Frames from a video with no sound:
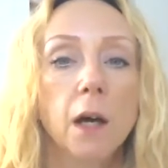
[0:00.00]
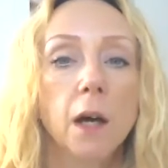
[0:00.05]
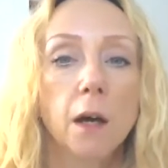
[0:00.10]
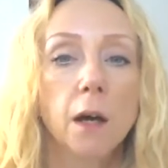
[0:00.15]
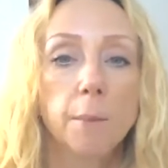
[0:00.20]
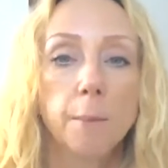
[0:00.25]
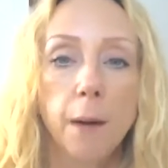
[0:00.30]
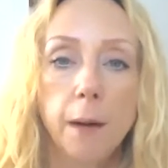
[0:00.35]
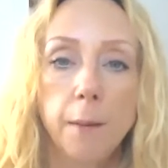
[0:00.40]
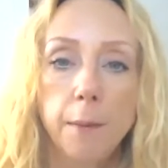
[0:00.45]

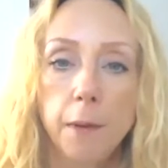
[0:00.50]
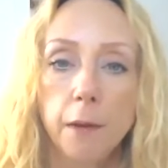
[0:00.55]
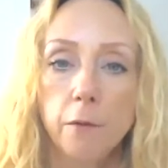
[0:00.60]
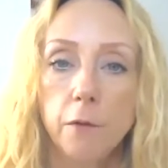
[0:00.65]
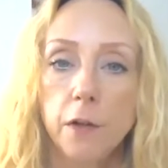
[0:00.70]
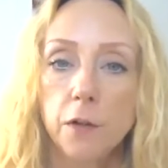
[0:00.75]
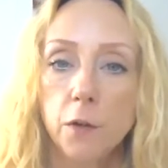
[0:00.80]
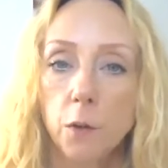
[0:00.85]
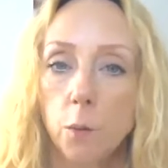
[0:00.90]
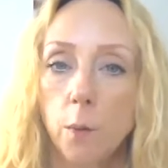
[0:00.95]
and maybe there
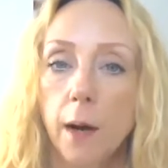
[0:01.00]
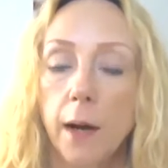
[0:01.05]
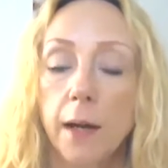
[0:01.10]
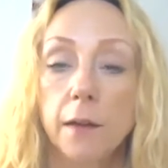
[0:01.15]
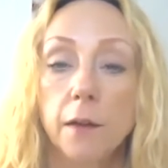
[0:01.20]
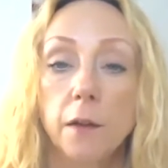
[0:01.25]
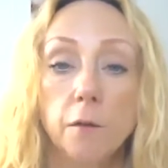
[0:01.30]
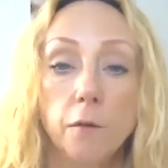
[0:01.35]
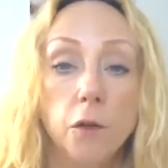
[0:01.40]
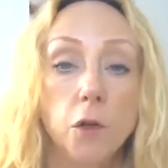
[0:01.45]
is a way
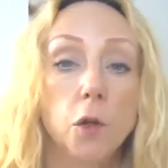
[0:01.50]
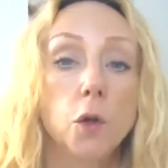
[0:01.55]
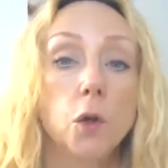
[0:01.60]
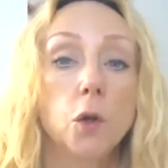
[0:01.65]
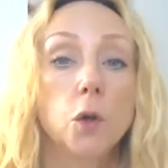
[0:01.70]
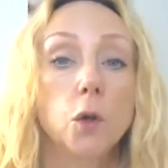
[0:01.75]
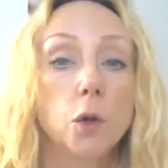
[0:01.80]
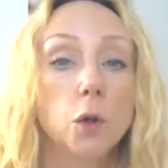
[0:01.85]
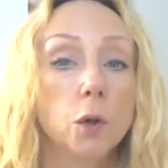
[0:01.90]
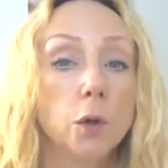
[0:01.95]
that you
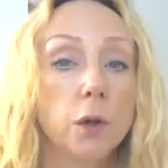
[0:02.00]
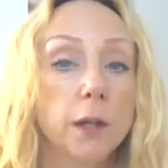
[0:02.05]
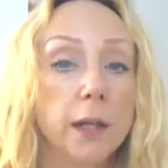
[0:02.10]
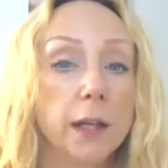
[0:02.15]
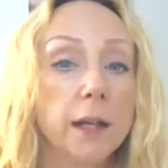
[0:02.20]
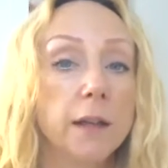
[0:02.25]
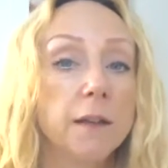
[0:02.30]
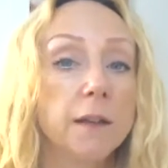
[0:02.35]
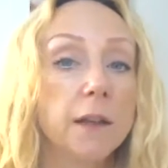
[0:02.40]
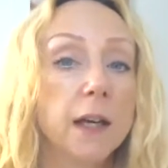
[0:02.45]
could look at
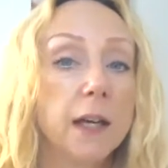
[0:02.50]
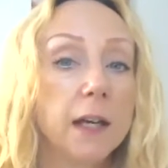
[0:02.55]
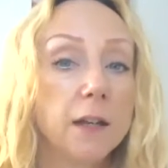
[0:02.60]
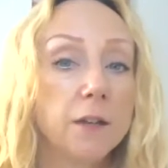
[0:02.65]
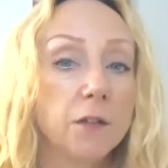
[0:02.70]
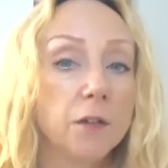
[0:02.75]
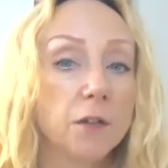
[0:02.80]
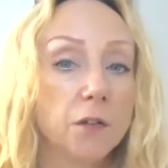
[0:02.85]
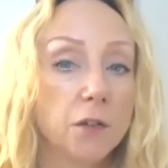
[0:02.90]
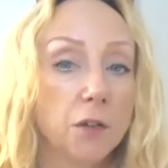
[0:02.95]
it that
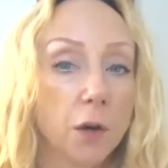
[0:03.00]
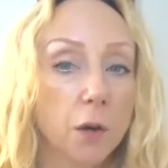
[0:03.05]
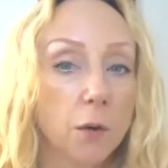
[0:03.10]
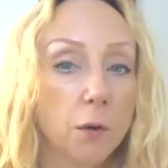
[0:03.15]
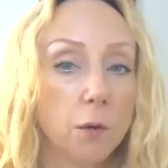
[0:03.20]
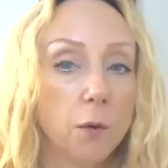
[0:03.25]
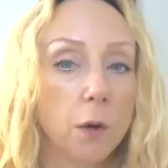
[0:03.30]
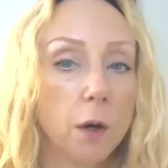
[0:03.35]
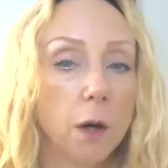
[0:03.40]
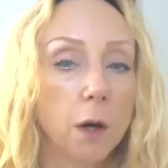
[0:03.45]
isn't
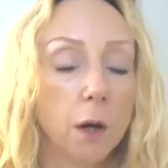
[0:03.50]
so